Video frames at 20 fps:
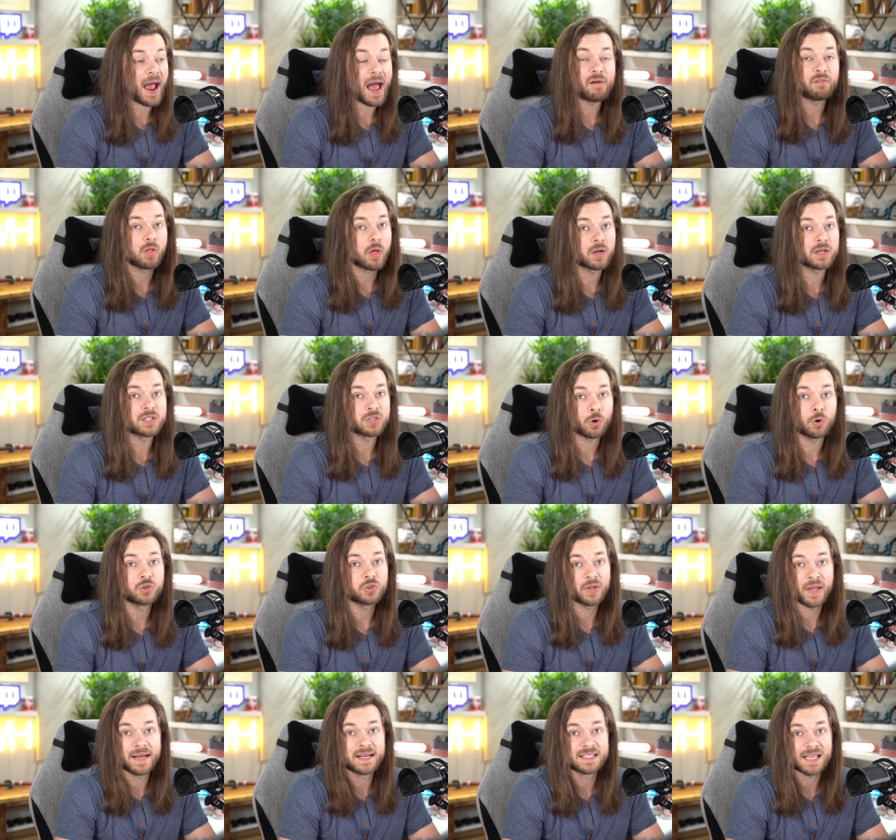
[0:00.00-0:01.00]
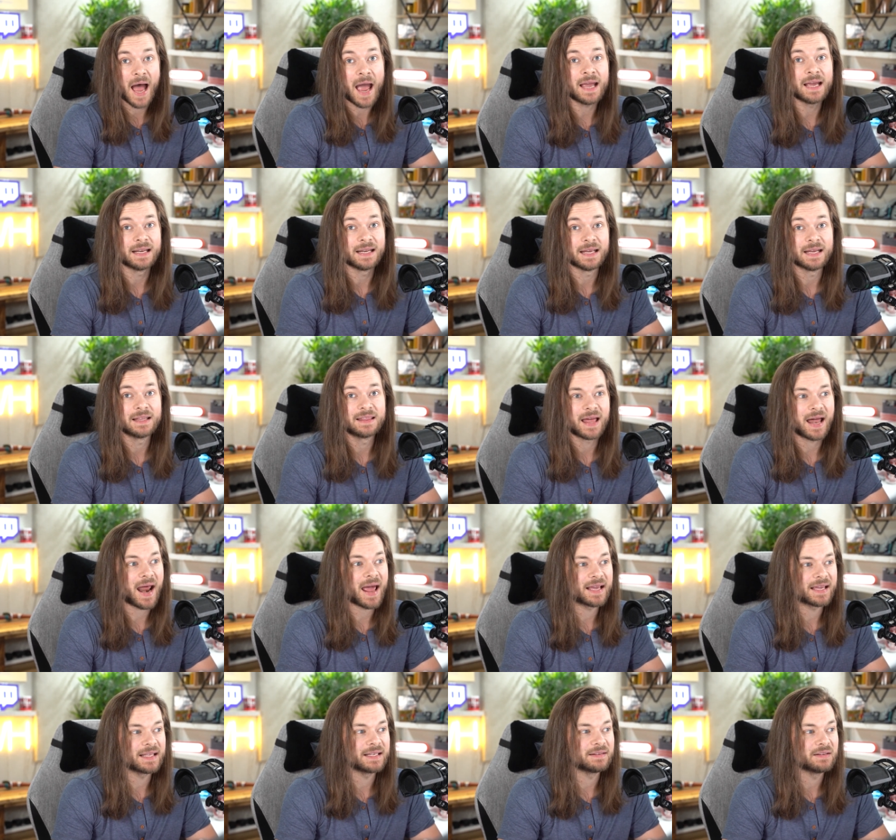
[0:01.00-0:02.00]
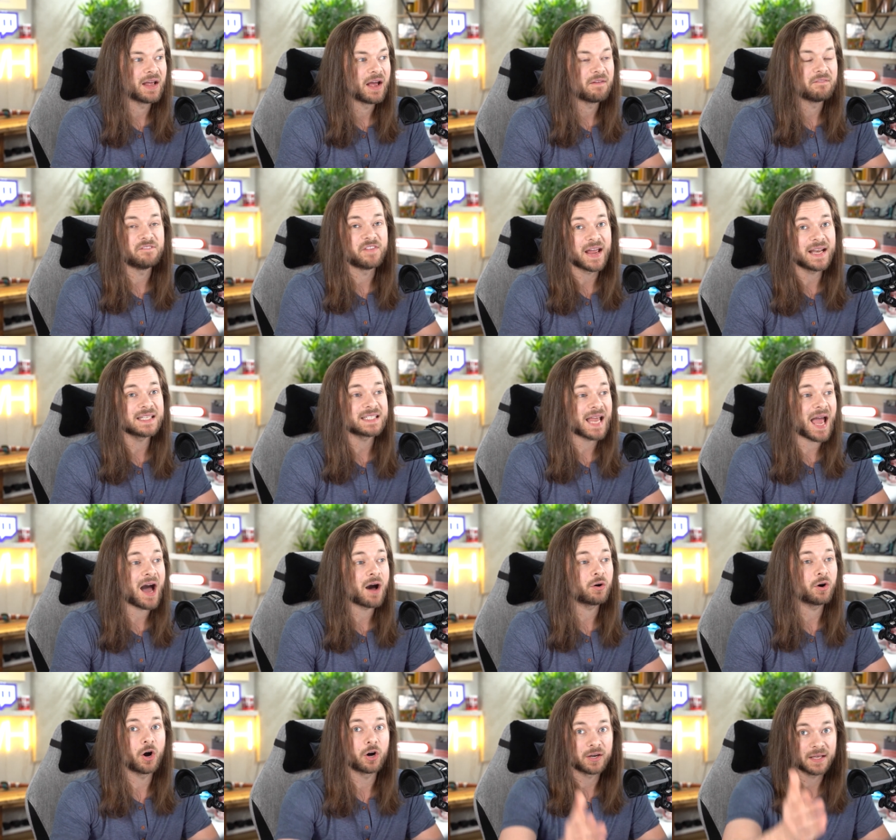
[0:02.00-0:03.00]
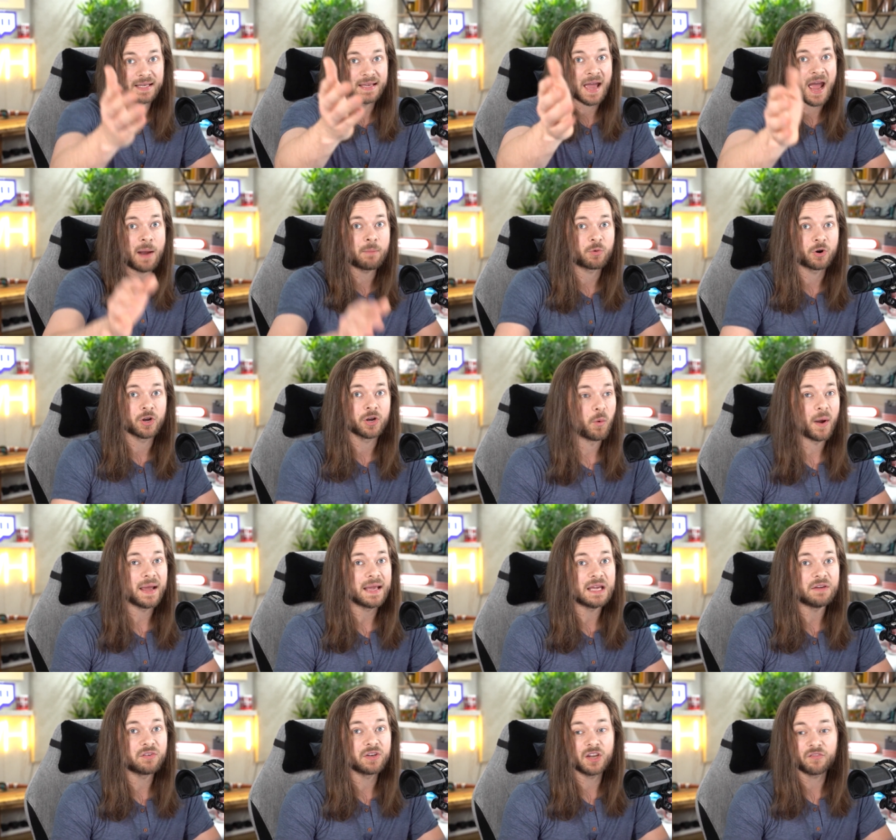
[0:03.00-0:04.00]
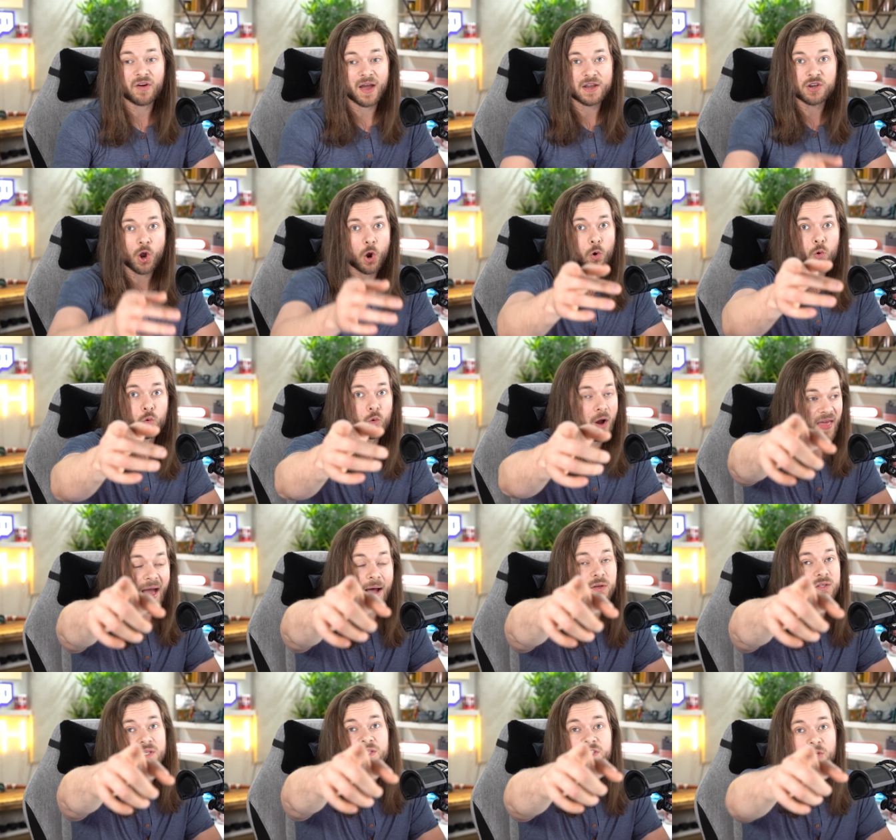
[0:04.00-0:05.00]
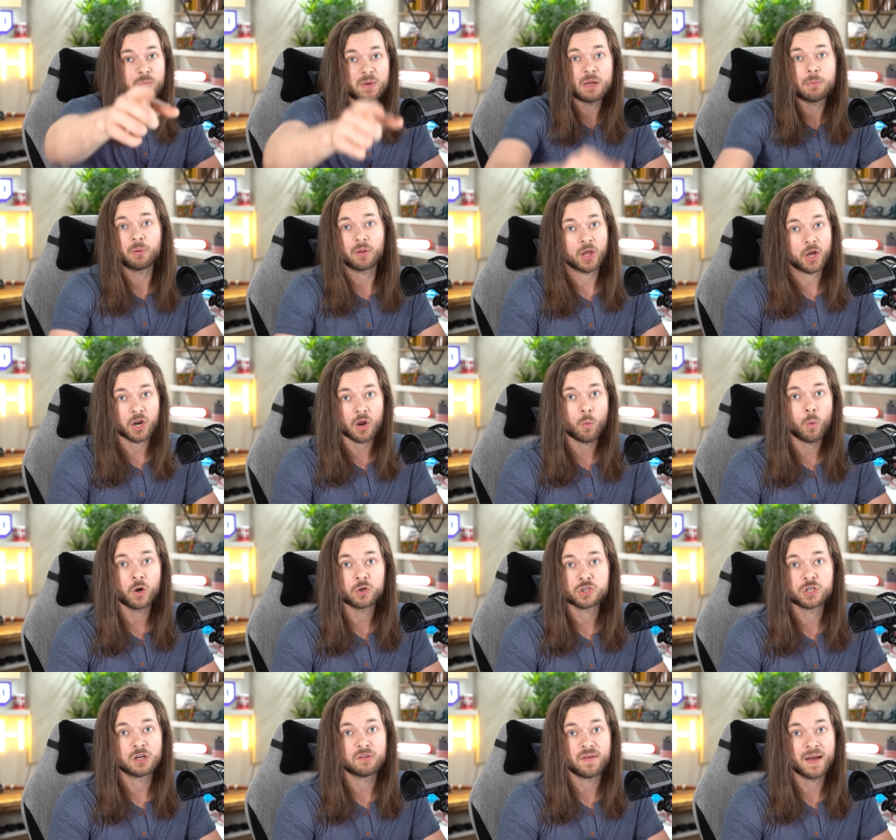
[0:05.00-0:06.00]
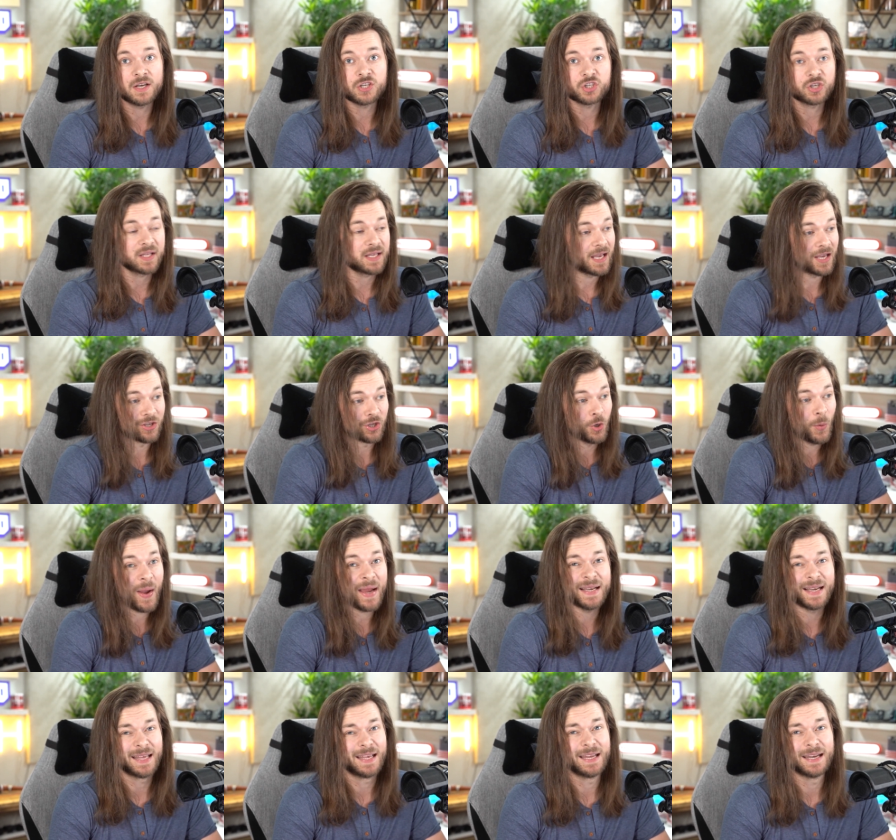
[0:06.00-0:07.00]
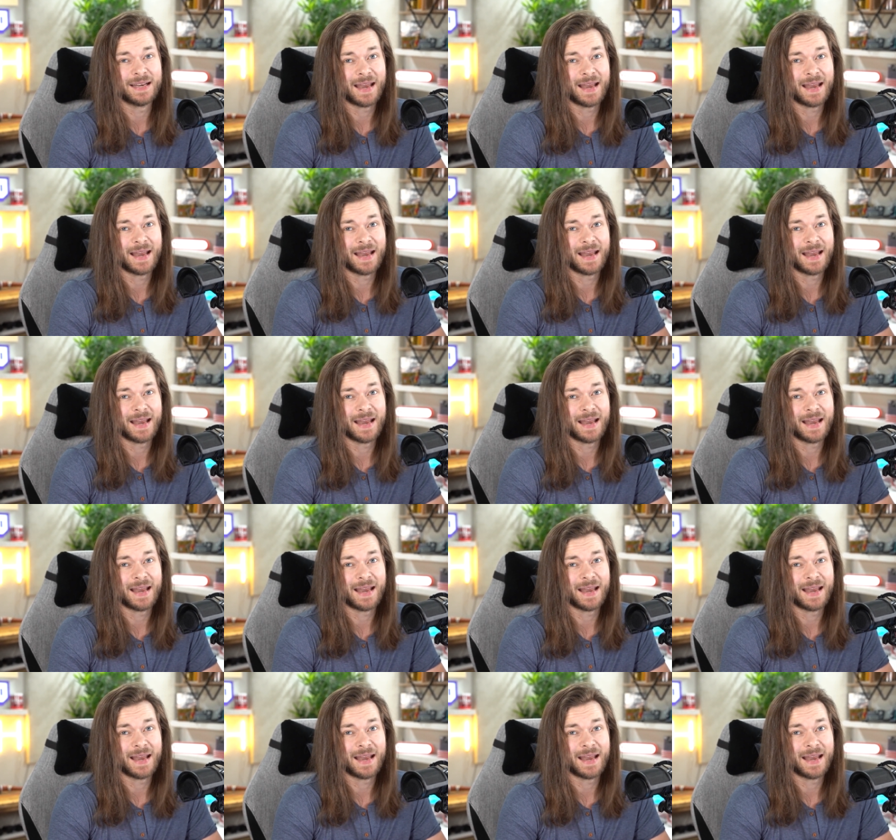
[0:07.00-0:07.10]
have a lot of social anxiety that I can vent out on a camera, where even if I know thousands of people are gonna watch it eventually, you ain't here